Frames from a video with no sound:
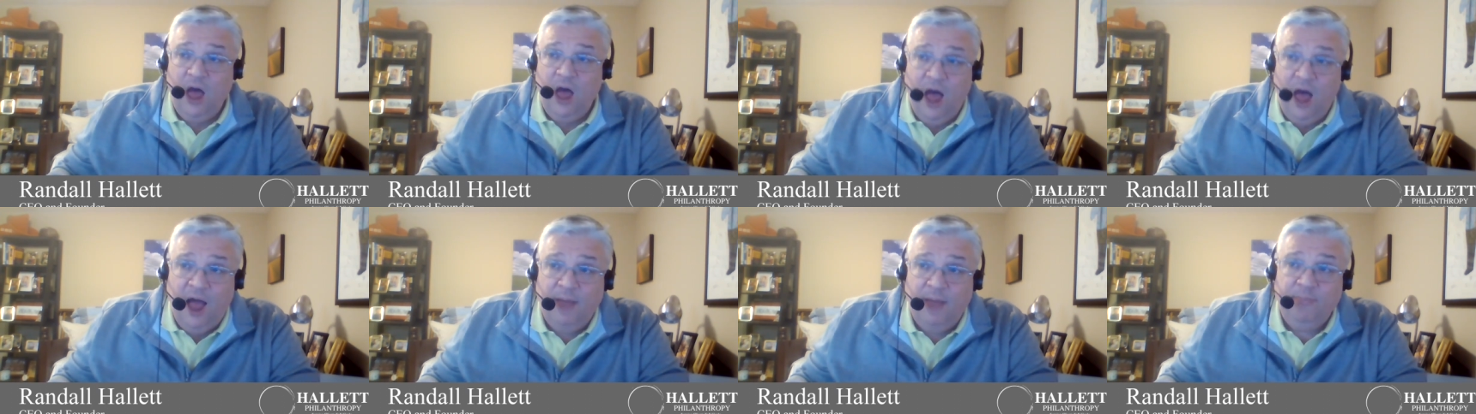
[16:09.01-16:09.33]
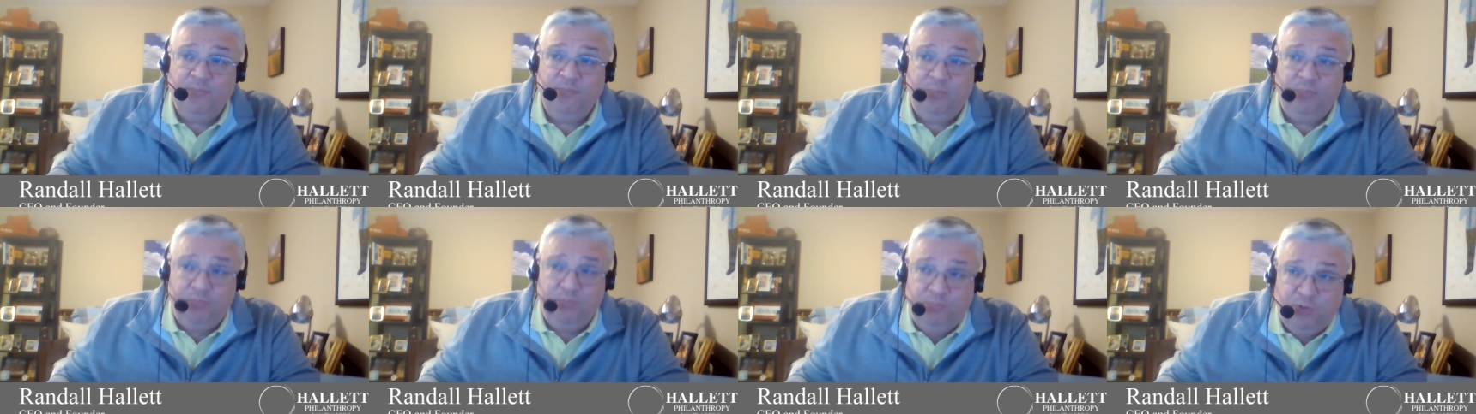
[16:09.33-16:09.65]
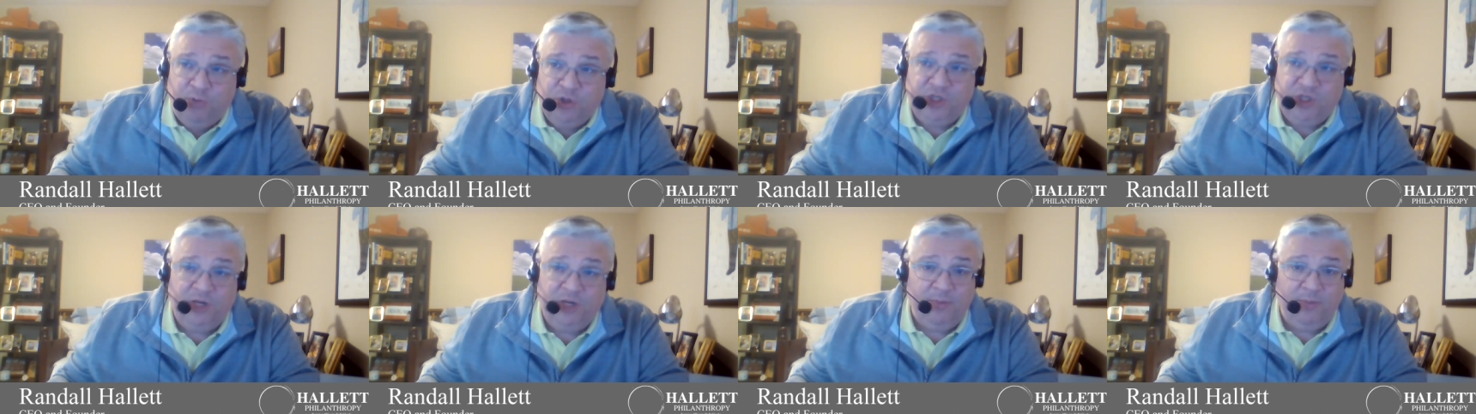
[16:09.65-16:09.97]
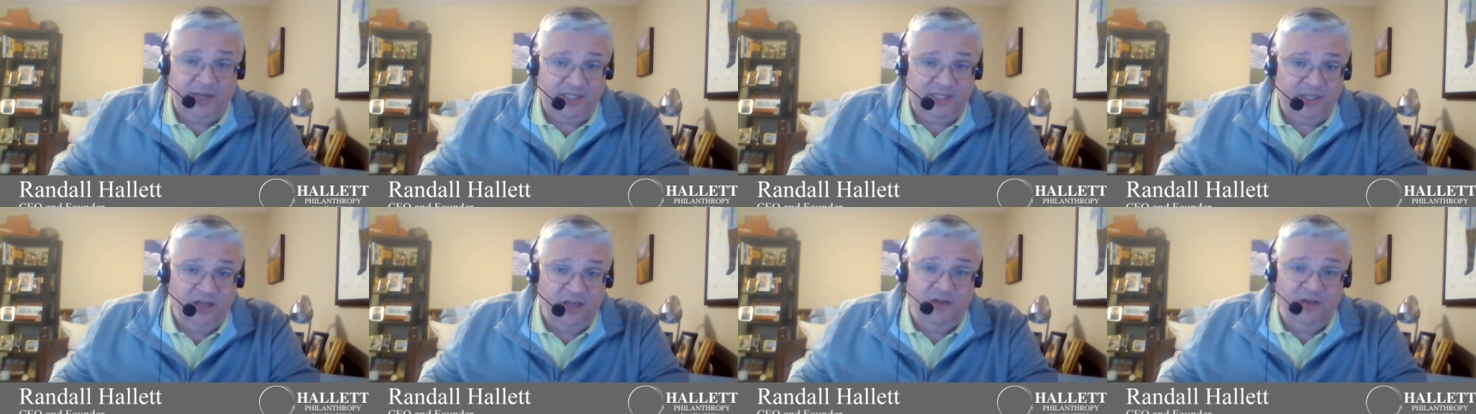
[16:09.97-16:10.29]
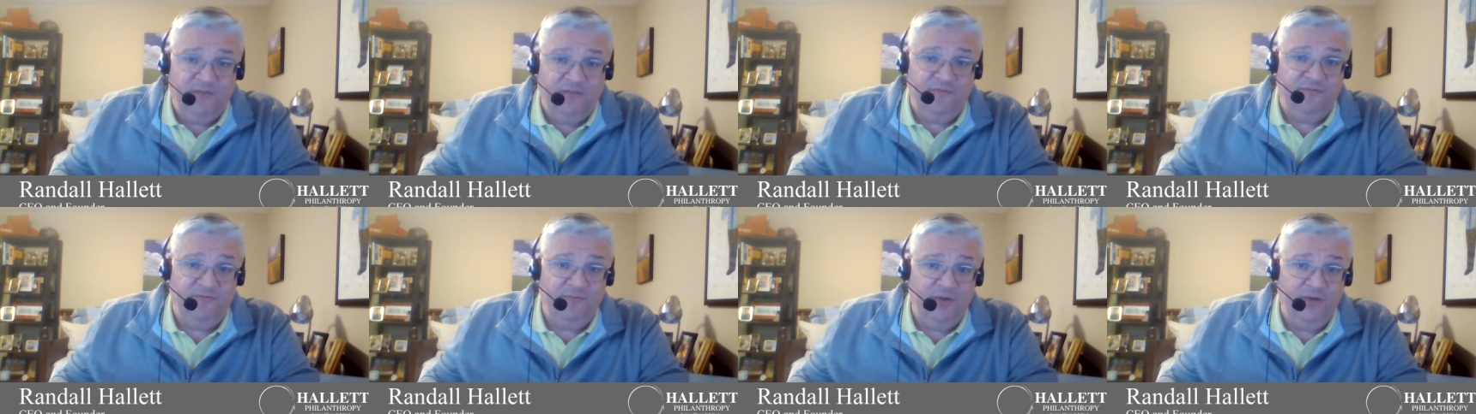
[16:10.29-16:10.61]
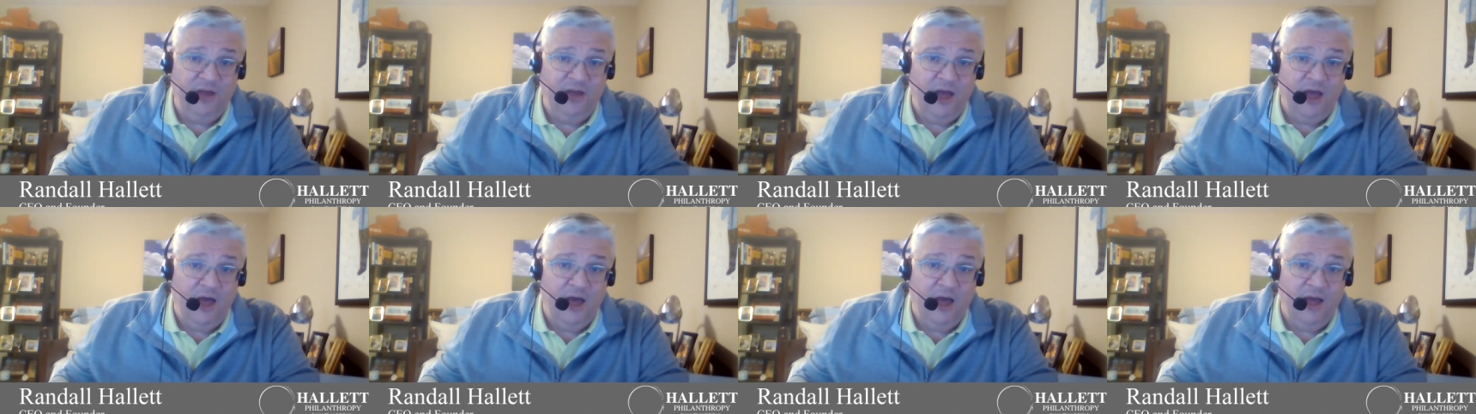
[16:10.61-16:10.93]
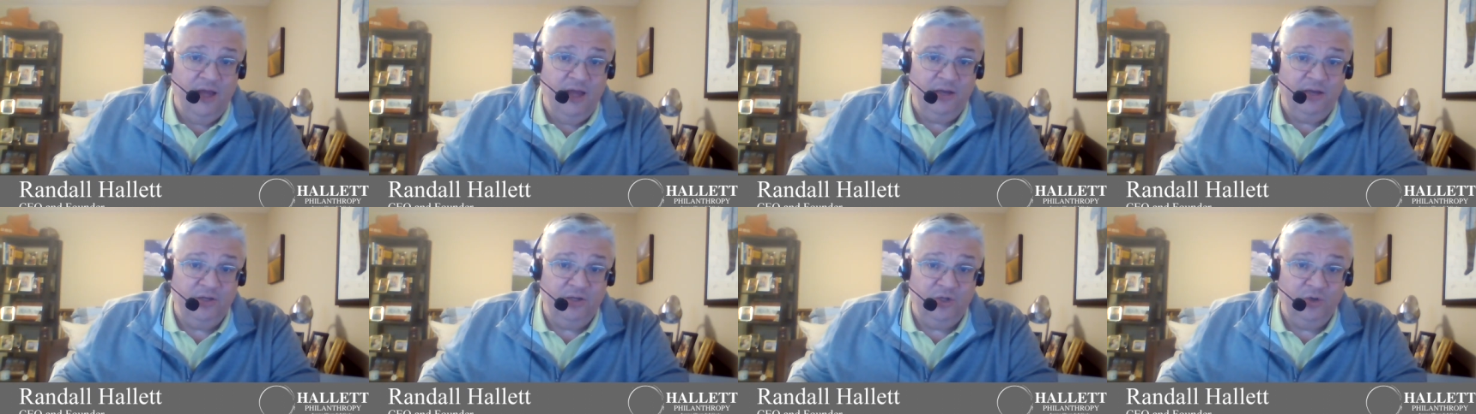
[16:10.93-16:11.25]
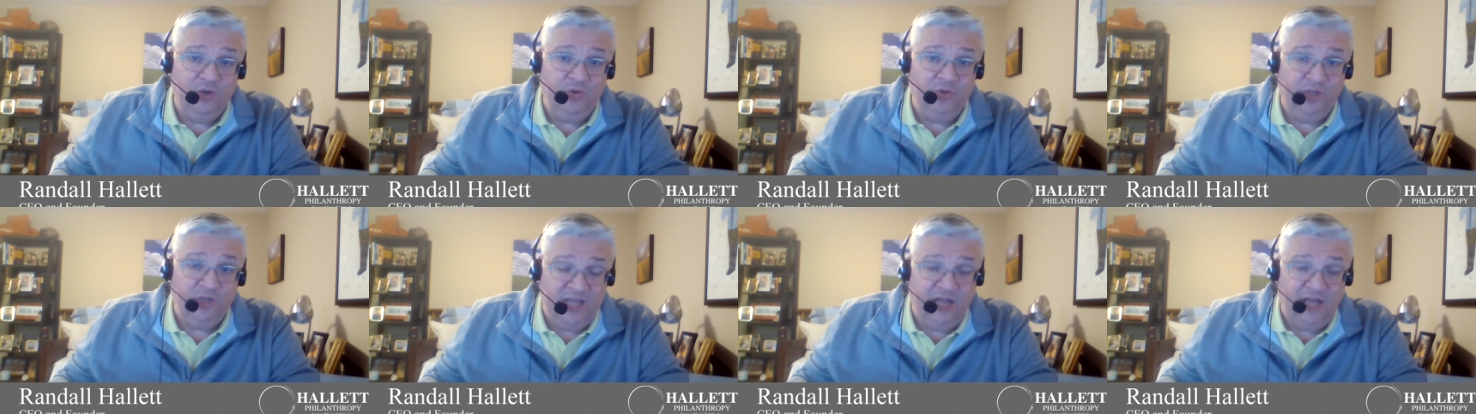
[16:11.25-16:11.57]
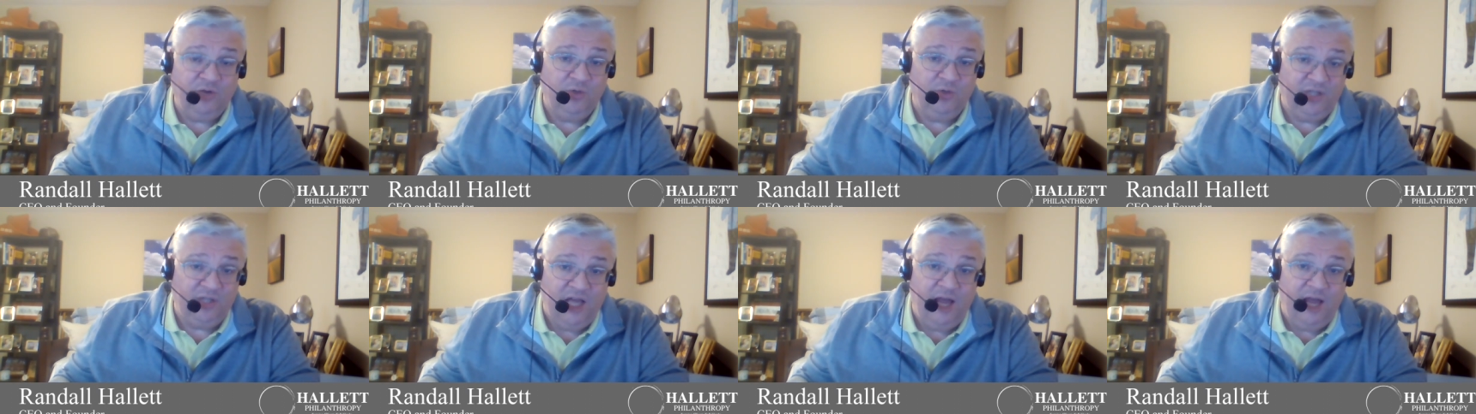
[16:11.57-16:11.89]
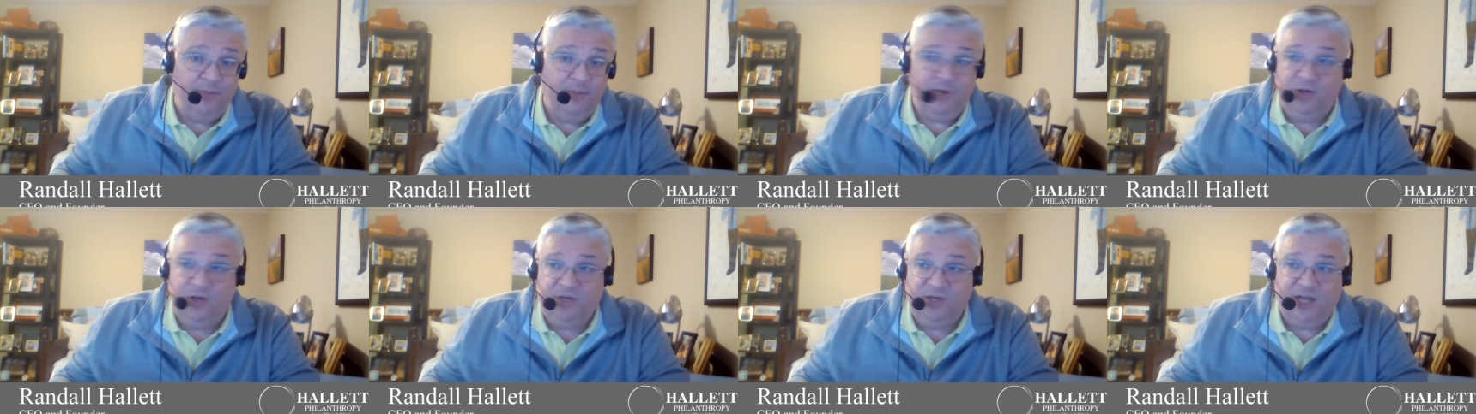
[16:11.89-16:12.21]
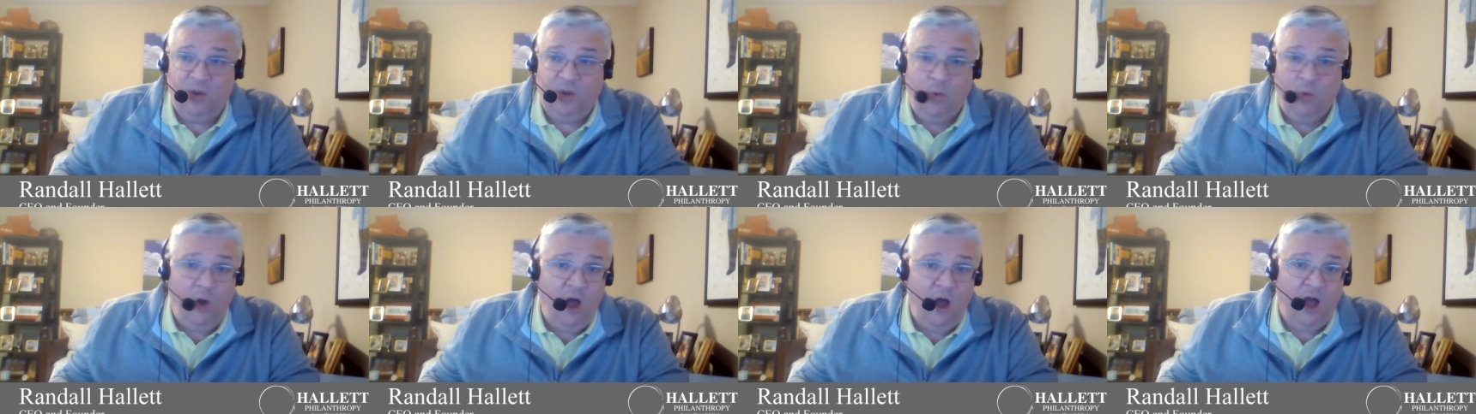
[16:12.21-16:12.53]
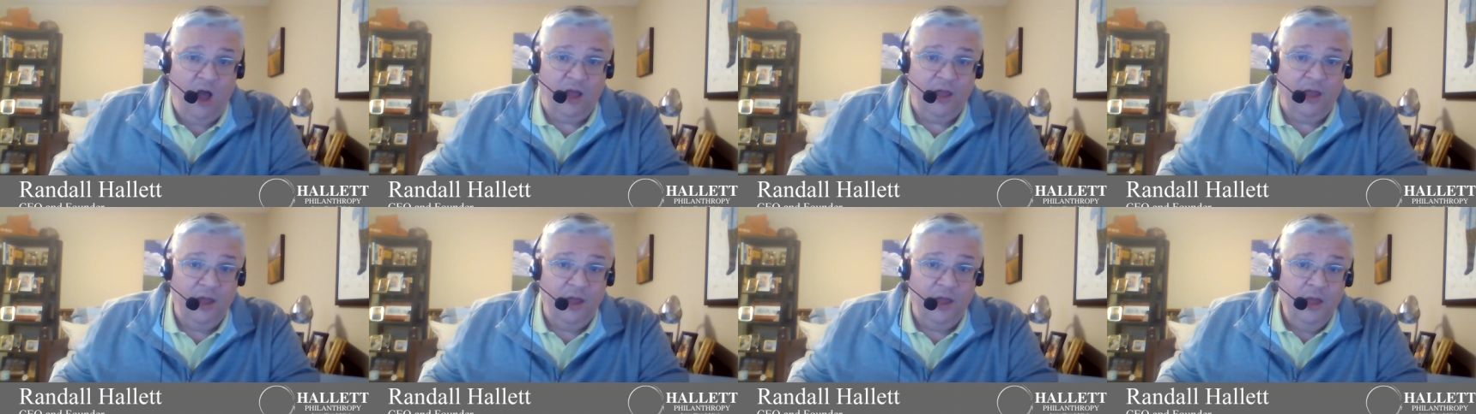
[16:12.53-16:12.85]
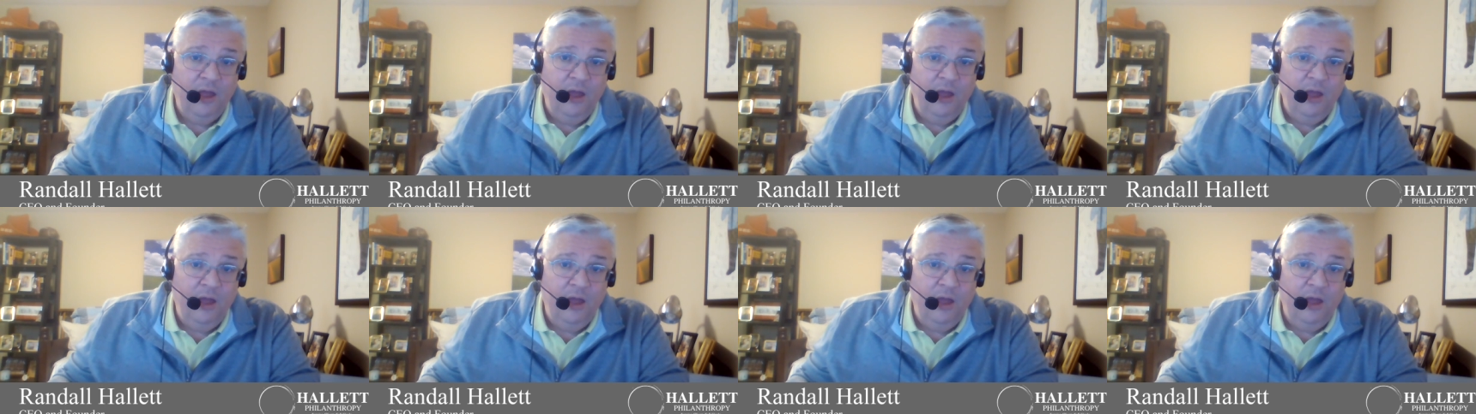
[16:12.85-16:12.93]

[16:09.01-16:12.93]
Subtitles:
I'm pushing myself to schedule time to go take a walk